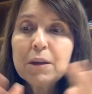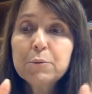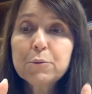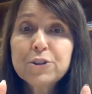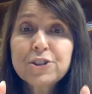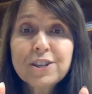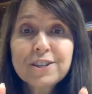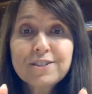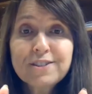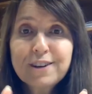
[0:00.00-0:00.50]

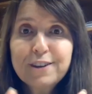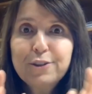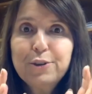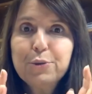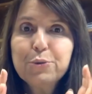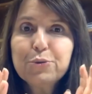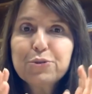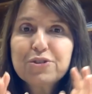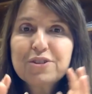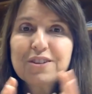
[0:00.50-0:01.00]
we just
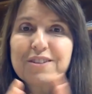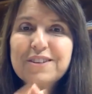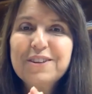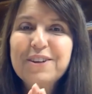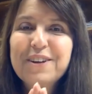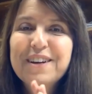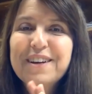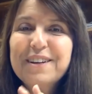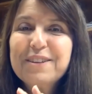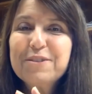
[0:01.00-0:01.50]
reduced it,
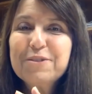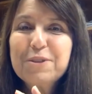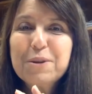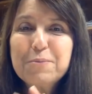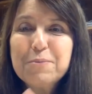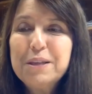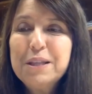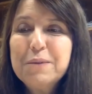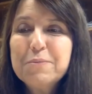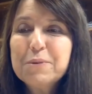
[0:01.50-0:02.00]
okay, to the
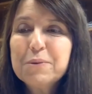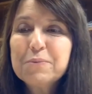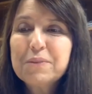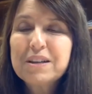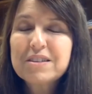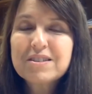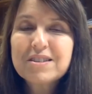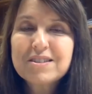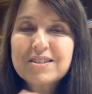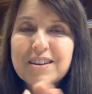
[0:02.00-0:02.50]
minimum
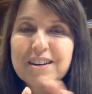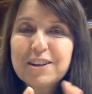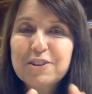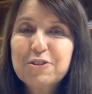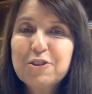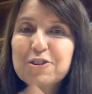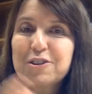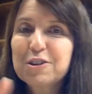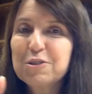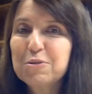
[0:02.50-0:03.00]
necessary
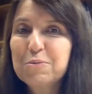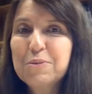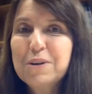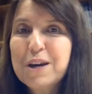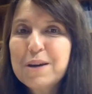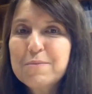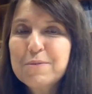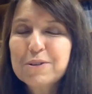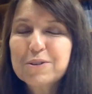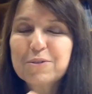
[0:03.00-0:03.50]
in order to
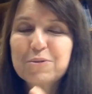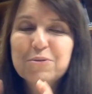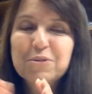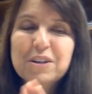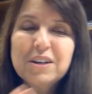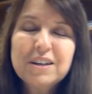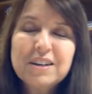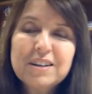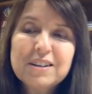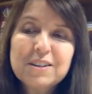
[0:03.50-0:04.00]
be able to
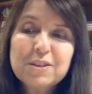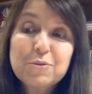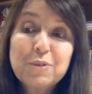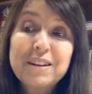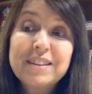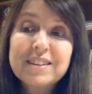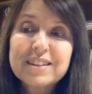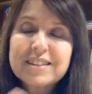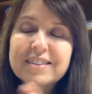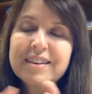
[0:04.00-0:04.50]

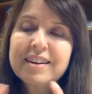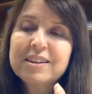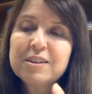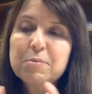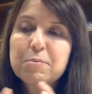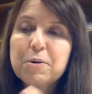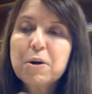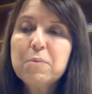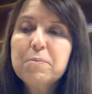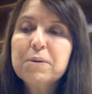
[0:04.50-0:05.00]

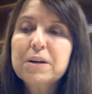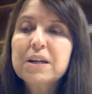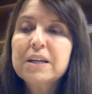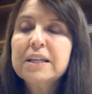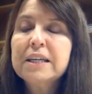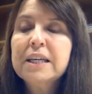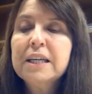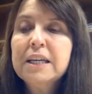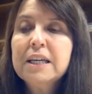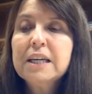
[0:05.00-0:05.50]
understand
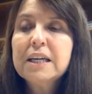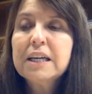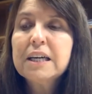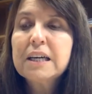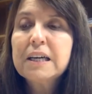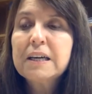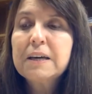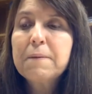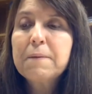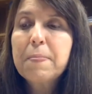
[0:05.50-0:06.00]
properly
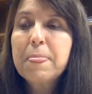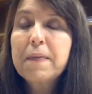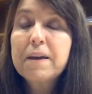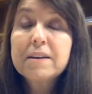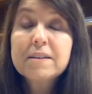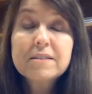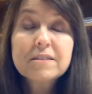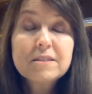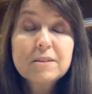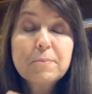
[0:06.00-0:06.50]

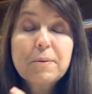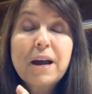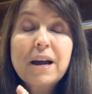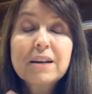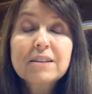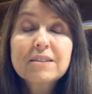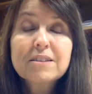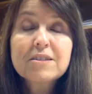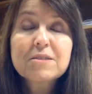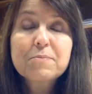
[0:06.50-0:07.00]
the
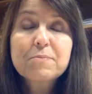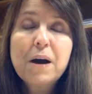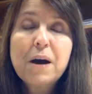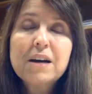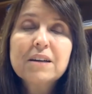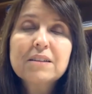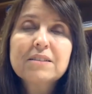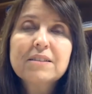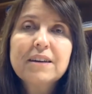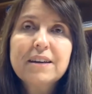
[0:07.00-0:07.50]
practice
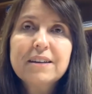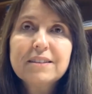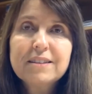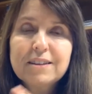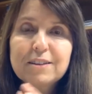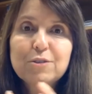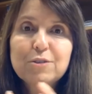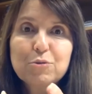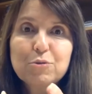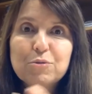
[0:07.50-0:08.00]
part and
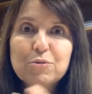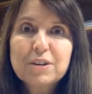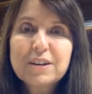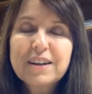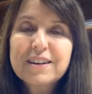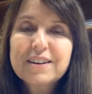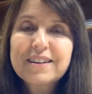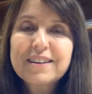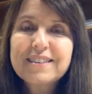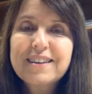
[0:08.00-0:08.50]
then to
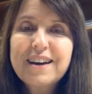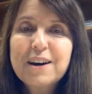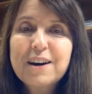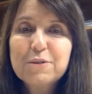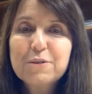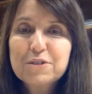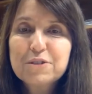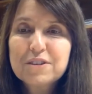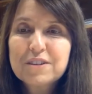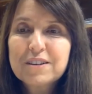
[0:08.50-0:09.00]
carry it
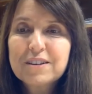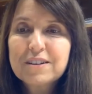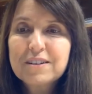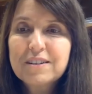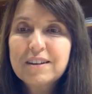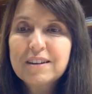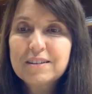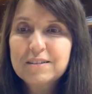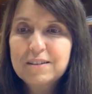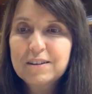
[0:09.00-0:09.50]
out
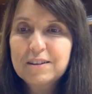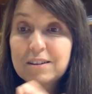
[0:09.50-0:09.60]
at